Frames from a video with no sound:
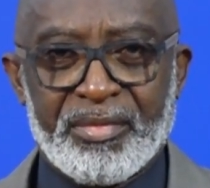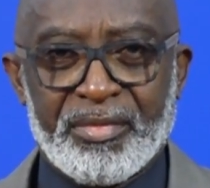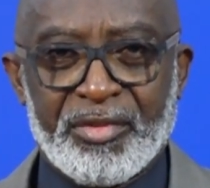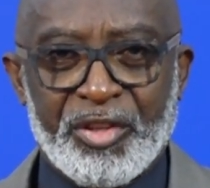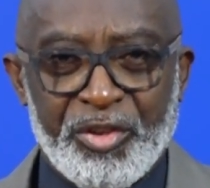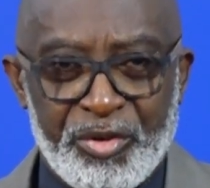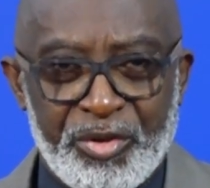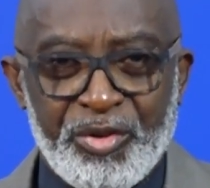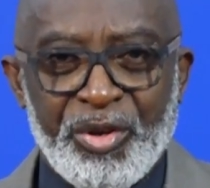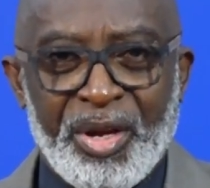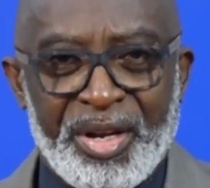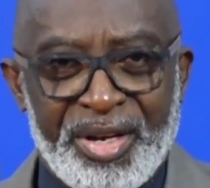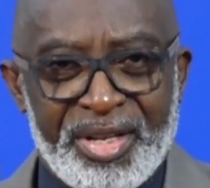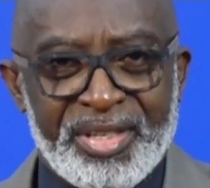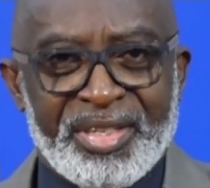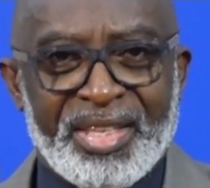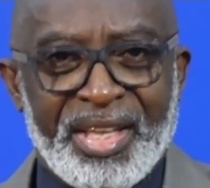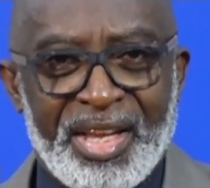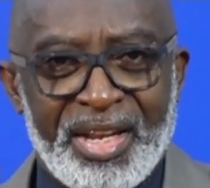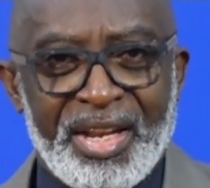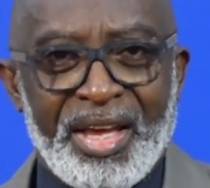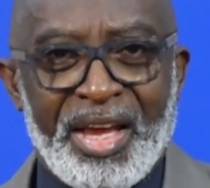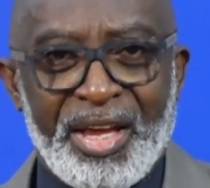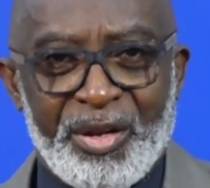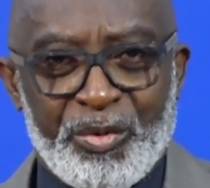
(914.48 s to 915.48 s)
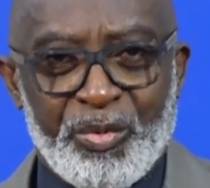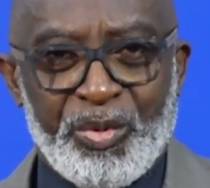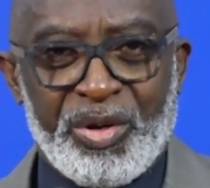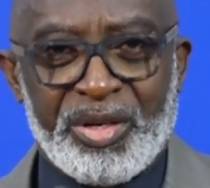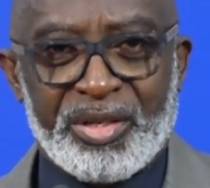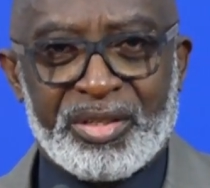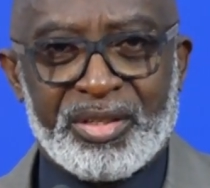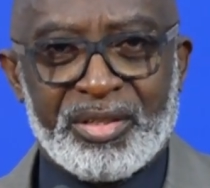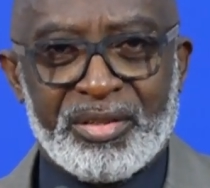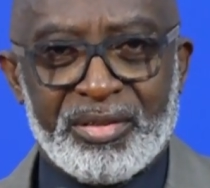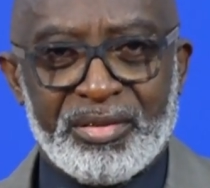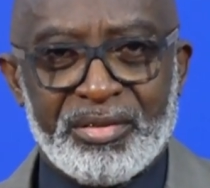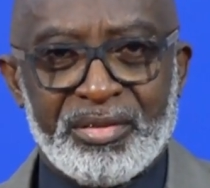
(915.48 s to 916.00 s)
You understand how it
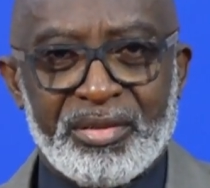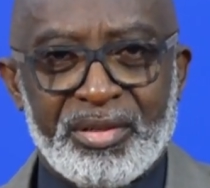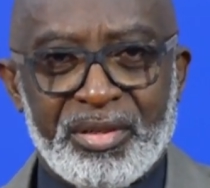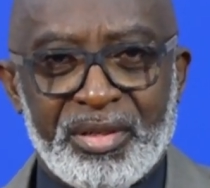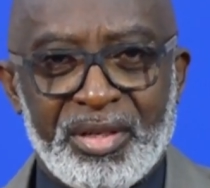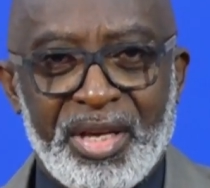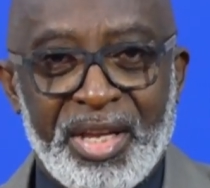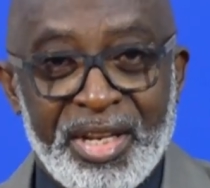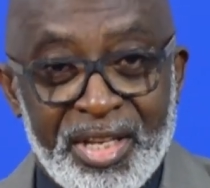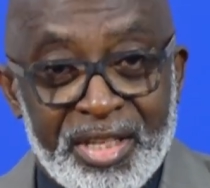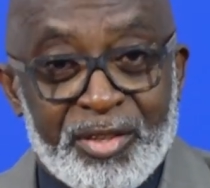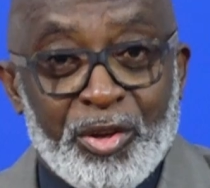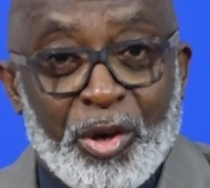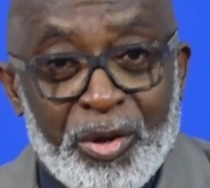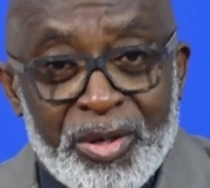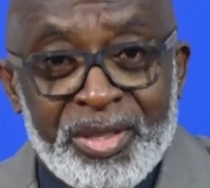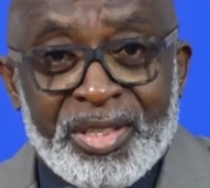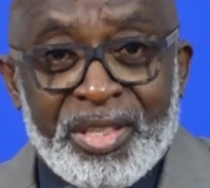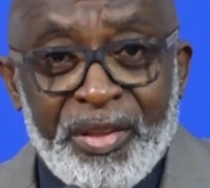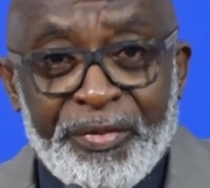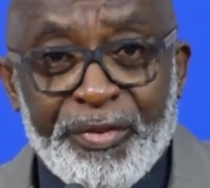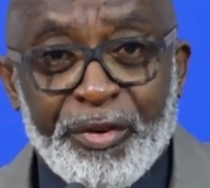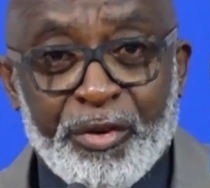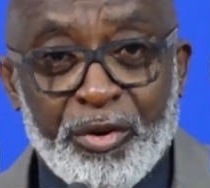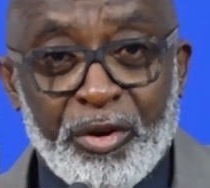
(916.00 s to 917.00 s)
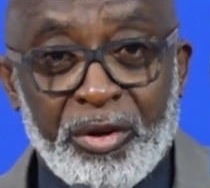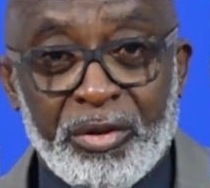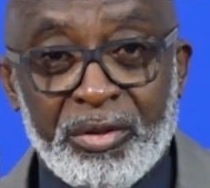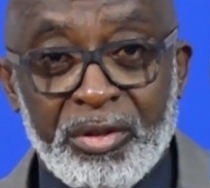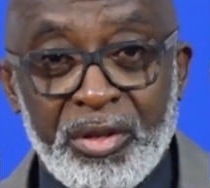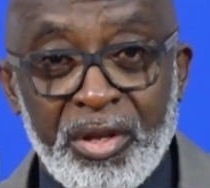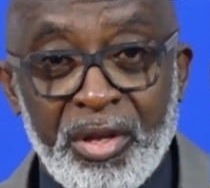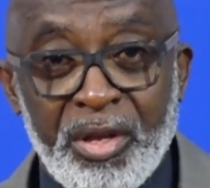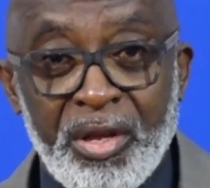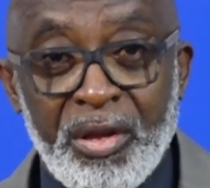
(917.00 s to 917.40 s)
works. And it's always difficult.